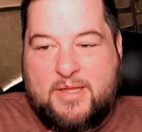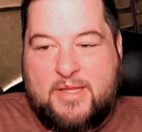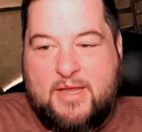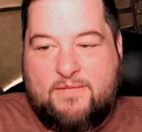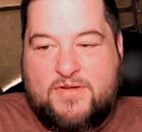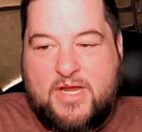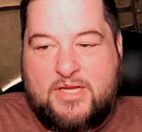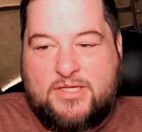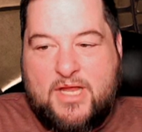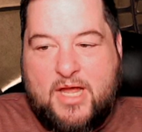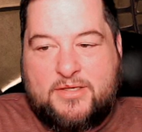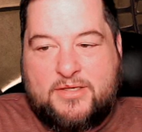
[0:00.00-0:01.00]
They've
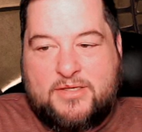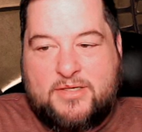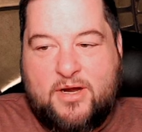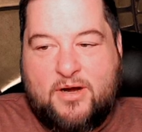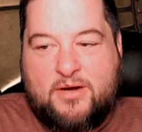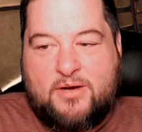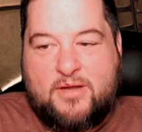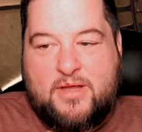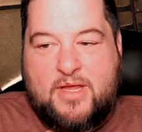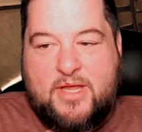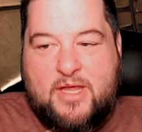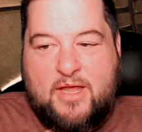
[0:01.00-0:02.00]
changed guns here.
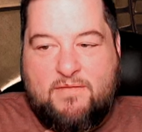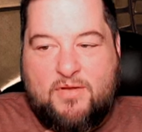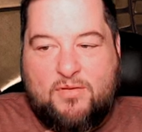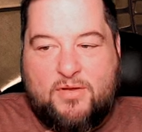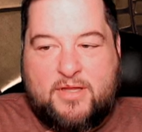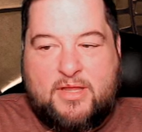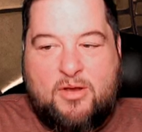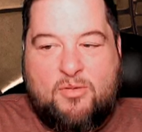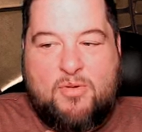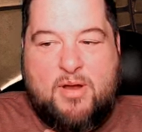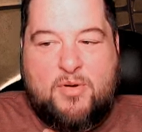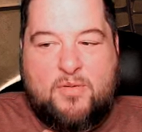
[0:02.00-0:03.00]
If you look at
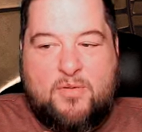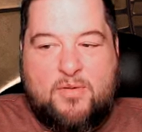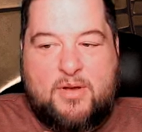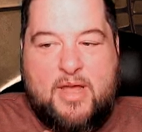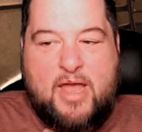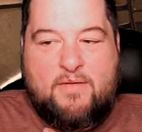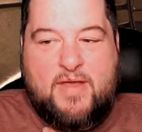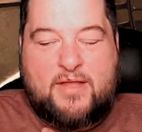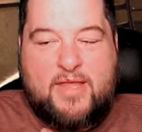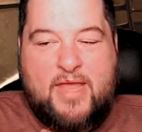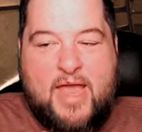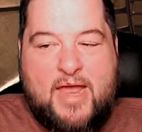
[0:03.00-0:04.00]
that Rebel Heavy
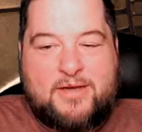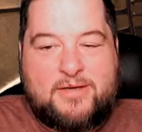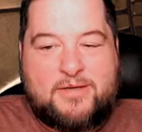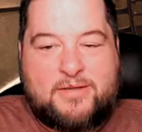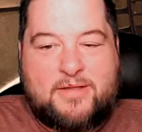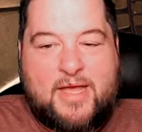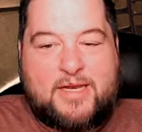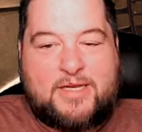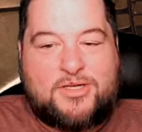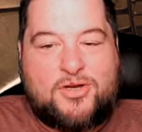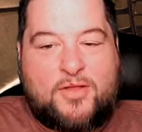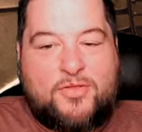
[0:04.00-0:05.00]
at the end, that
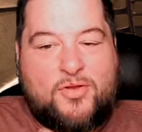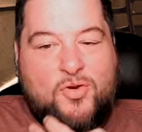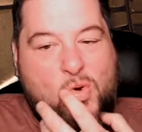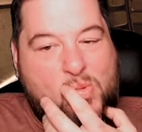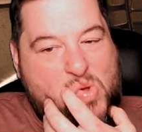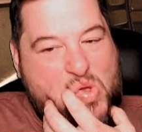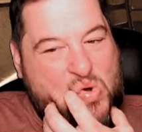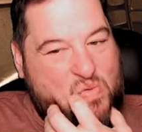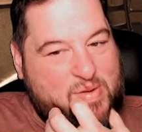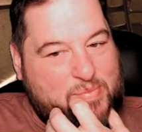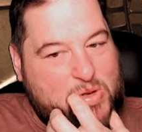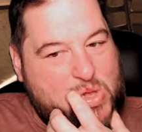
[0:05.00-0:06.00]
is not the normal
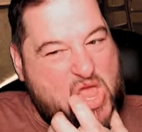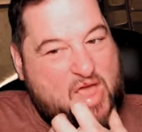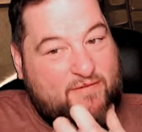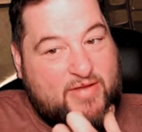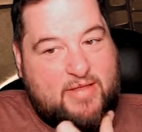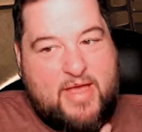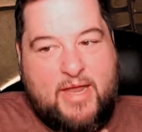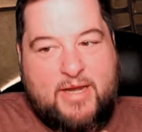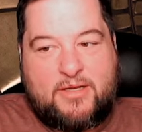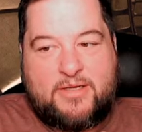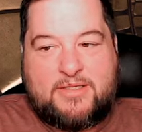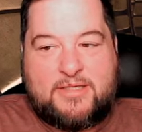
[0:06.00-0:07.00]
Rebel Heavy.
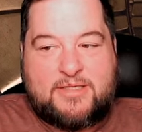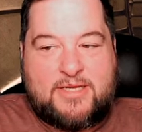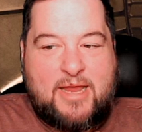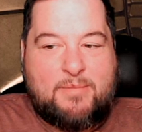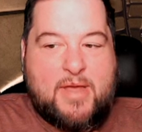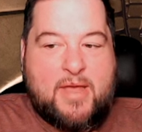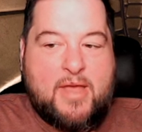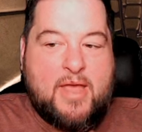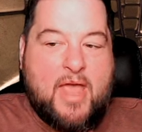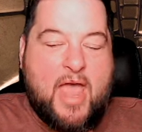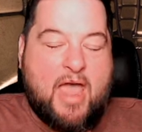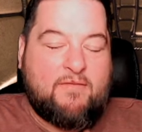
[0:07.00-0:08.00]
That is the same
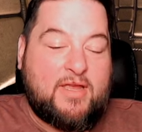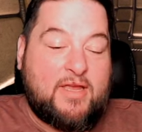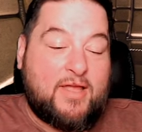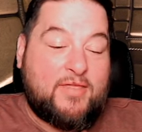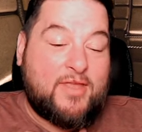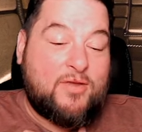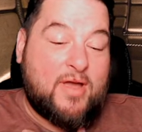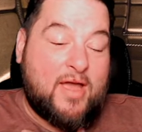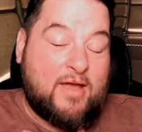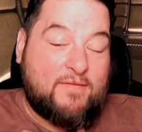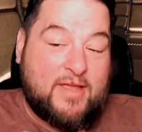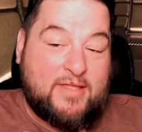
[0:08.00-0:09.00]
heavy gun that you
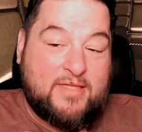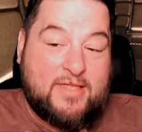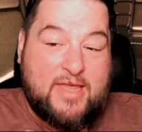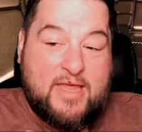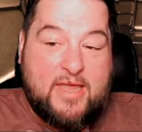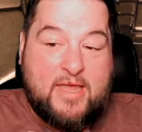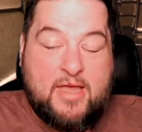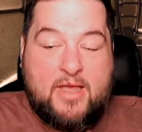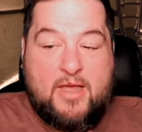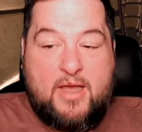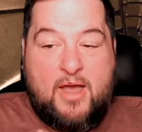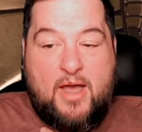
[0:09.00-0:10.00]
have in the
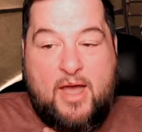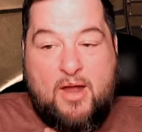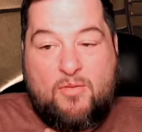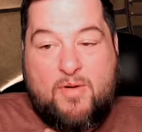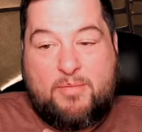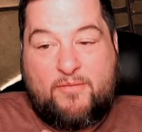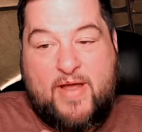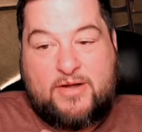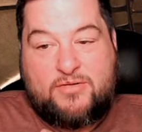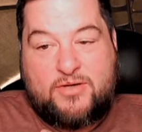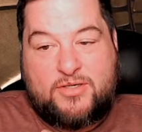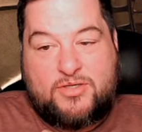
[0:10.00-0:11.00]
Rebel
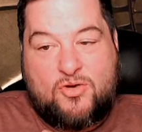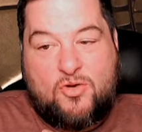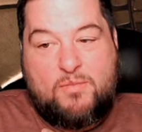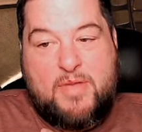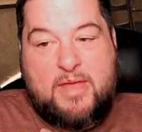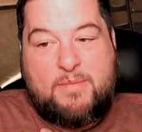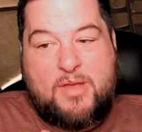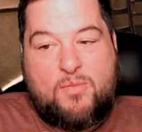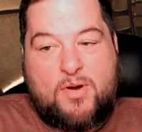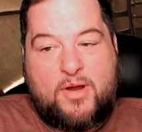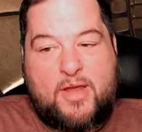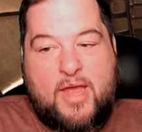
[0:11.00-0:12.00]
Veterans. So maybe
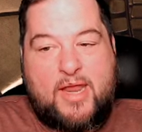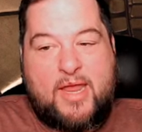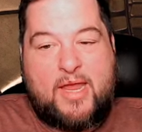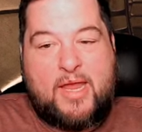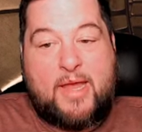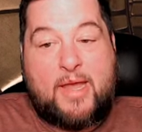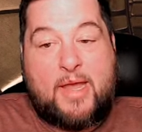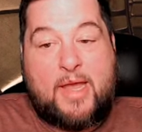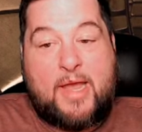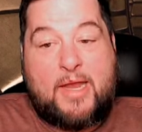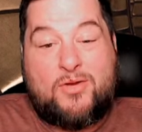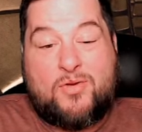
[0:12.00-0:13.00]
we're getting
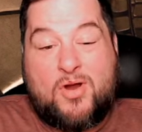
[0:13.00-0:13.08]
a new